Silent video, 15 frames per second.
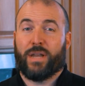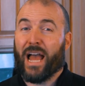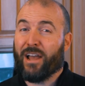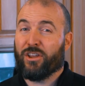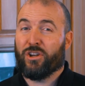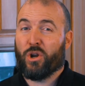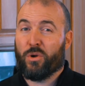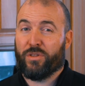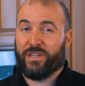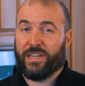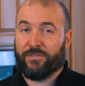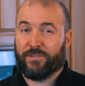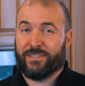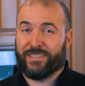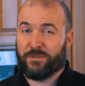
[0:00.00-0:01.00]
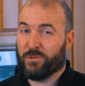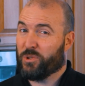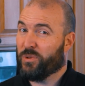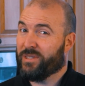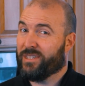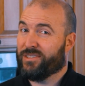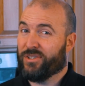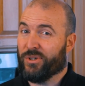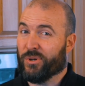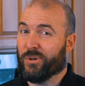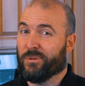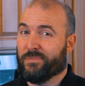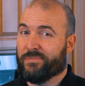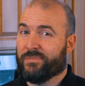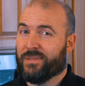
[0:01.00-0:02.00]
now you know the differences between the two.
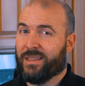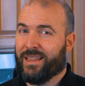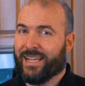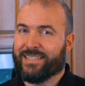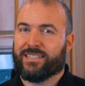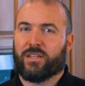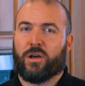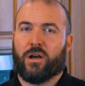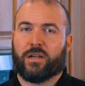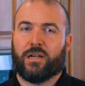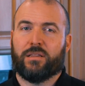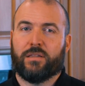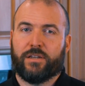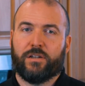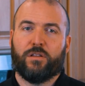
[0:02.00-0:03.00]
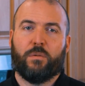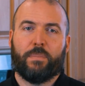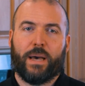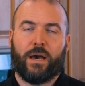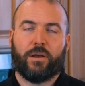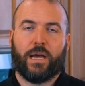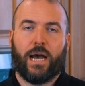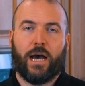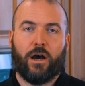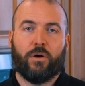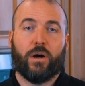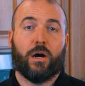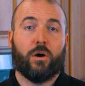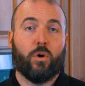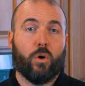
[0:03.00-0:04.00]
Let's talk a little about how
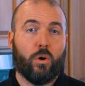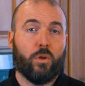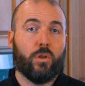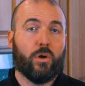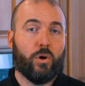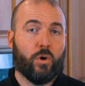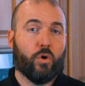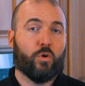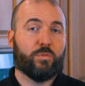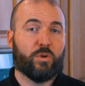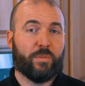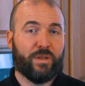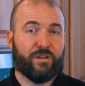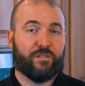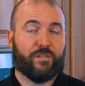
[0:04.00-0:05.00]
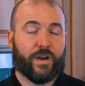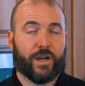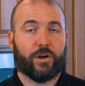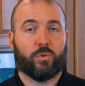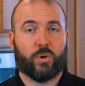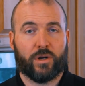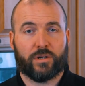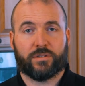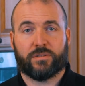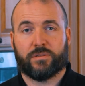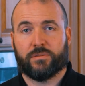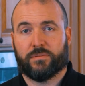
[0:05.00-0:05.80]
a whole home humidifier works.